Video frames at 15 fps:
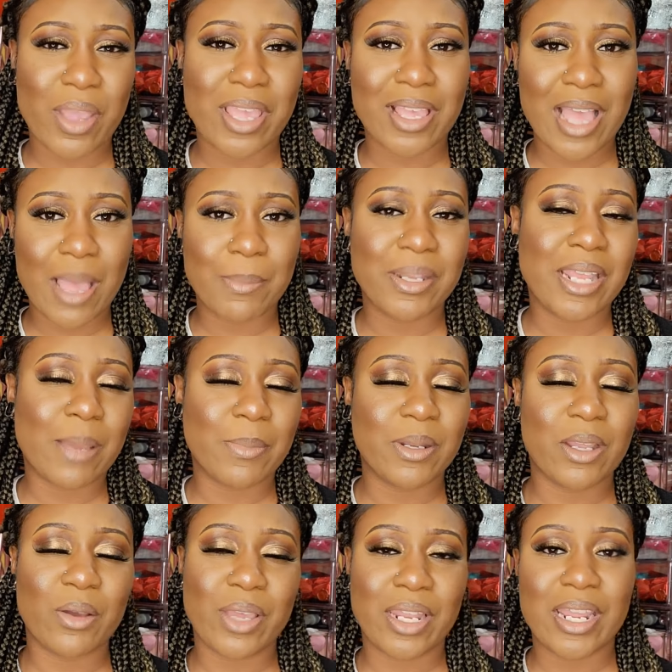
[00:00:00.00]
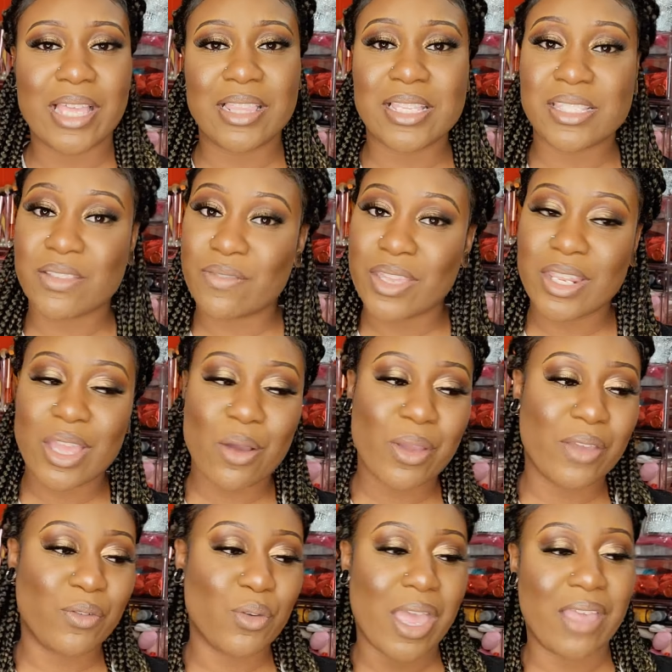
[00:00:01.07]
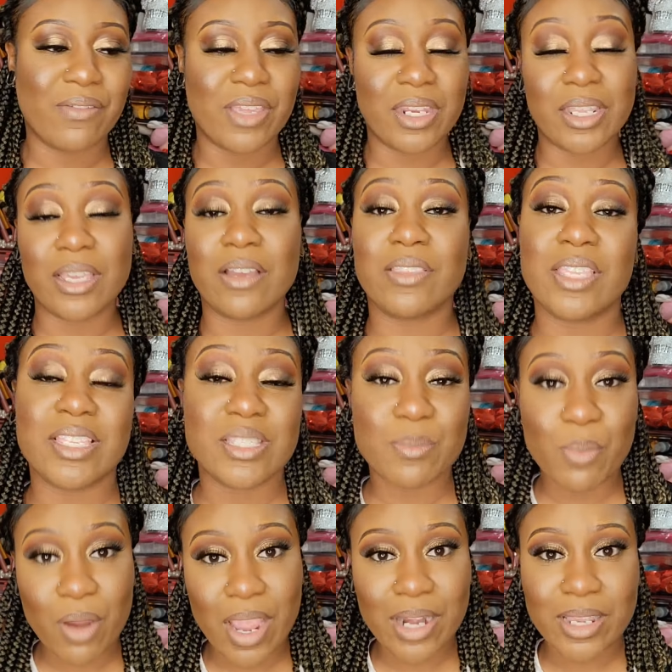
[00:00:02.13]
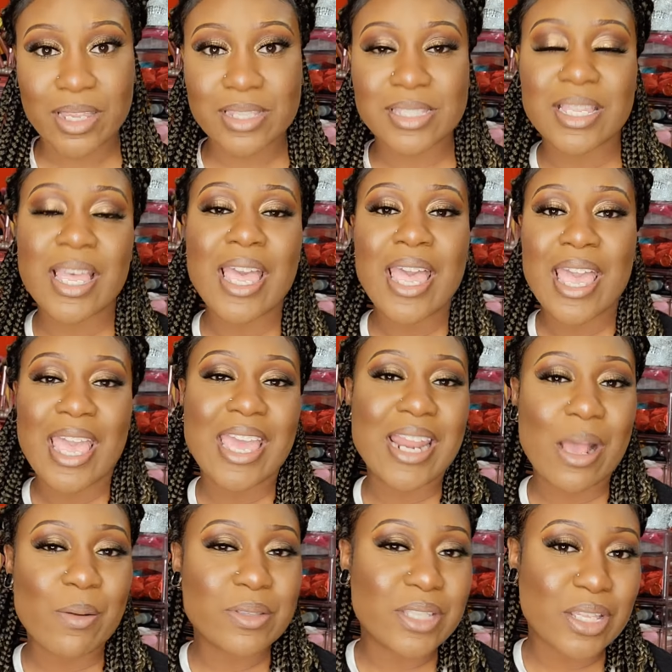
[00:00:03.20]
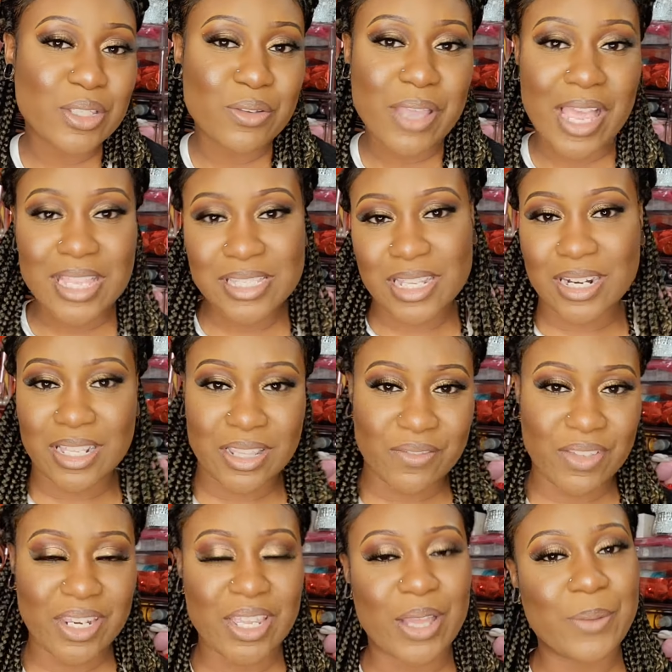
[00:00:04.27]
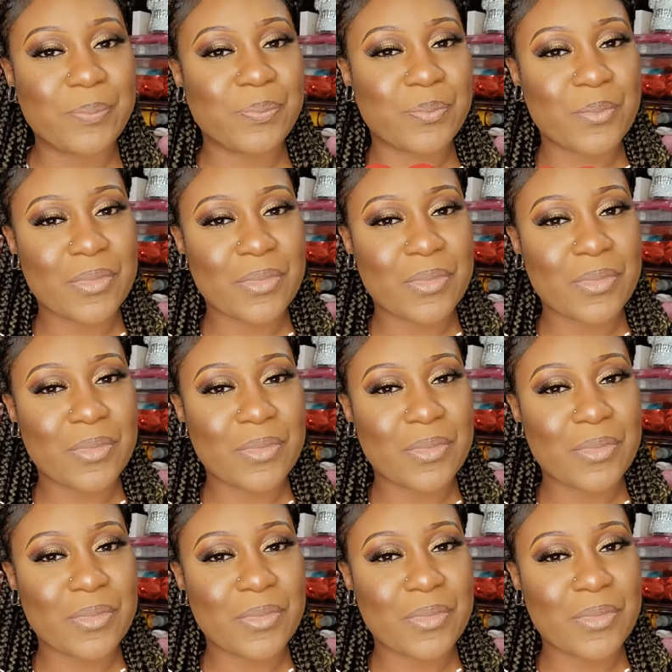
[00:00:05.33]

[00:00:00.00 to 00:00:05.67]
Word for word: And comment down below and like this video if you have any of these products. And I will talk to you guys in another video.